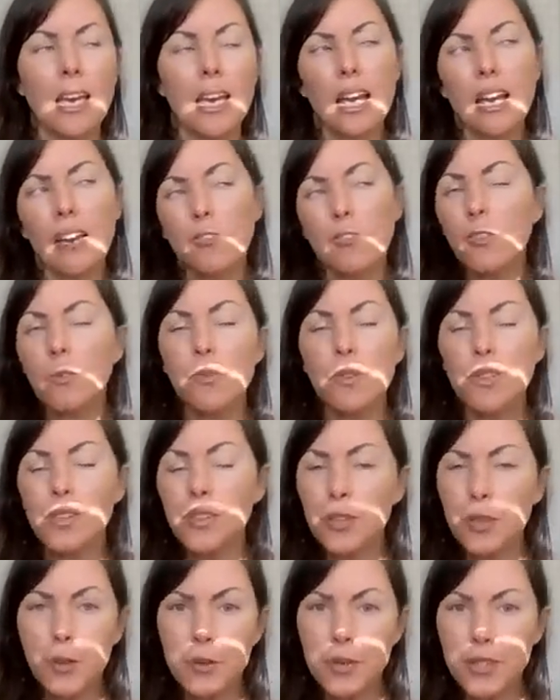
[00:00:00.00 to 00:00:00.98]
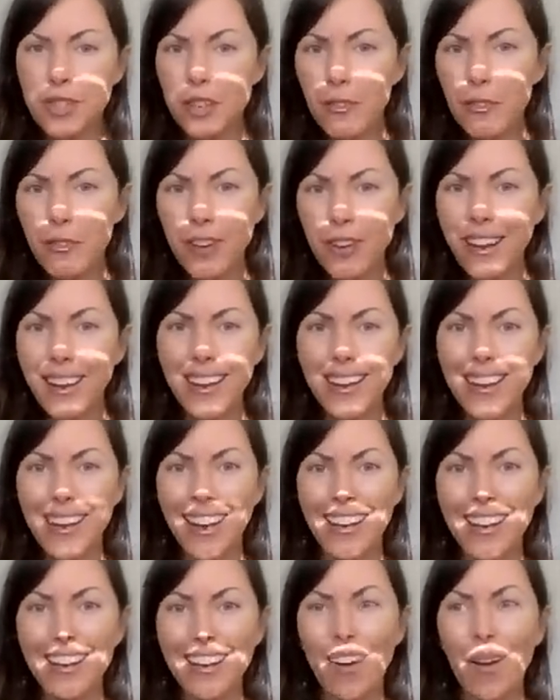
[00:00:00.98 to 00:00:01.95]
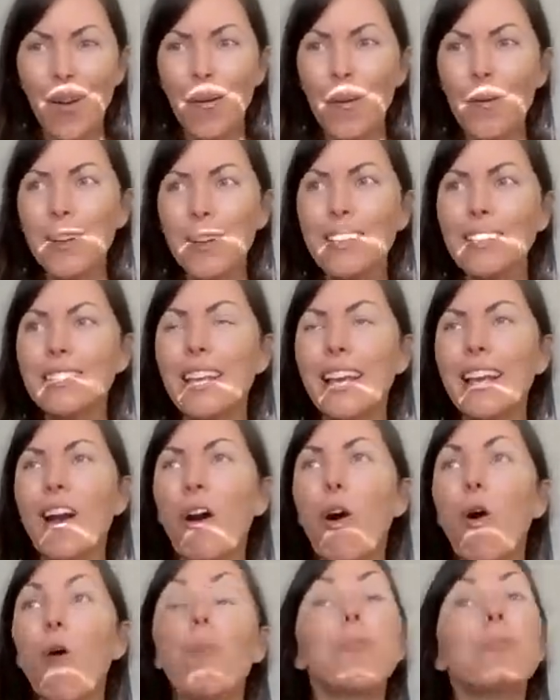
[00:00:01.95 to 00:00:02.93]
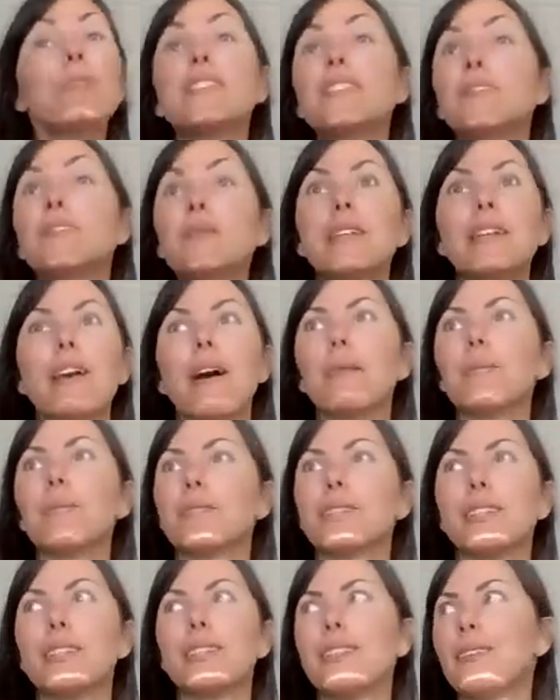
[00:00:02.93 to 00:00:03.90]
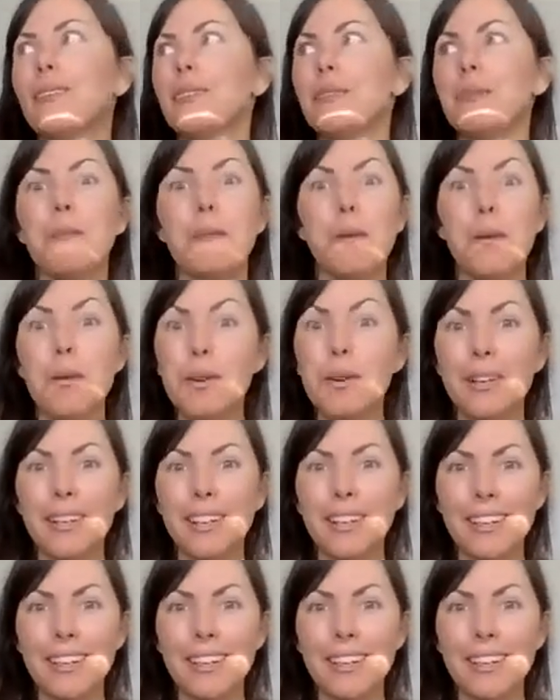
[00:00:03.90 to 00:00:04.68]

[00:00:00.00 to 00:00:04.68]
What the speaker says: everyone's so different, and it always like opens me up to even more.